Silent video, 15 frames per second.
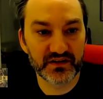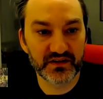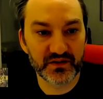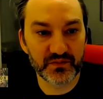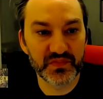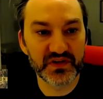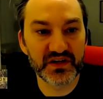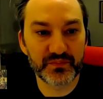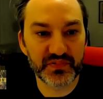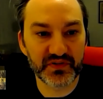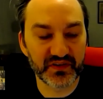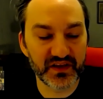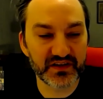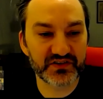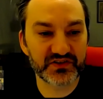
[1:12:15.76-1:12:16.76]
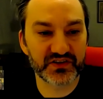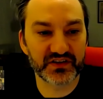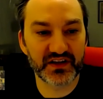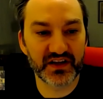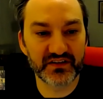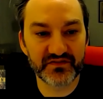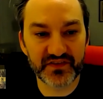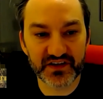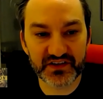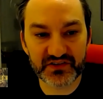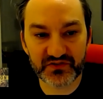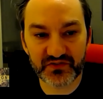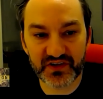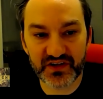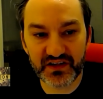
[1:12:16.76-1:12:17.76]
manipulation and
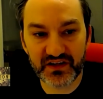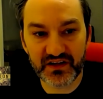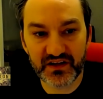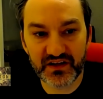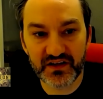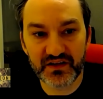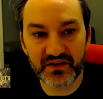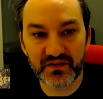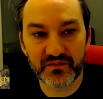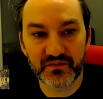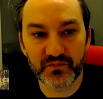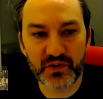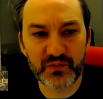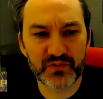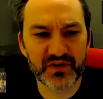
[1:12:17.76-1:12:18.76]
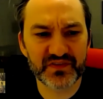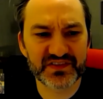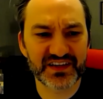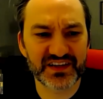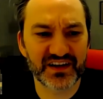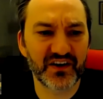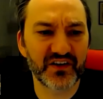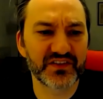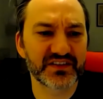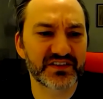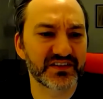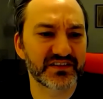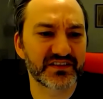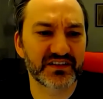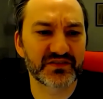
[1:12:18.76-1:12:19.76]
victory, we would have said, this
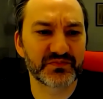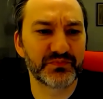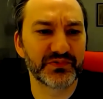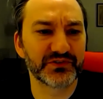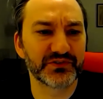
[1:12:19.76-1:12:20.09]
is such bullshit.